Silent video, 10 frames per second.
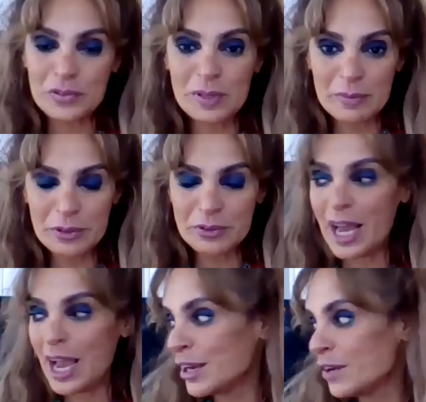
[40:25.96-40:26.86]
from Cameroon.
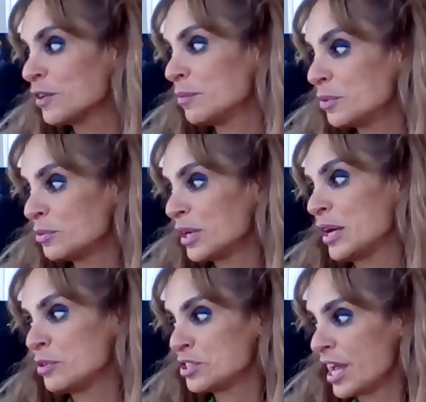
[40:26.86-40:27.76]
I love Cameroon.
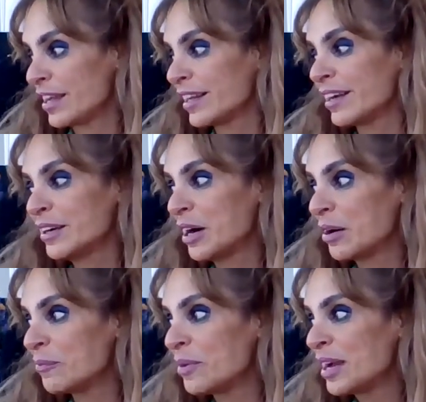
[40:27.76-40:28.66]
I wish I can
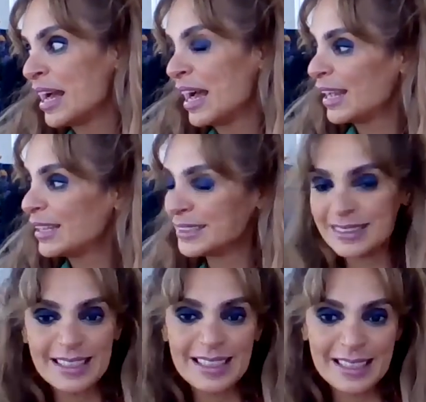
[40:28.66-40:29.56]
come and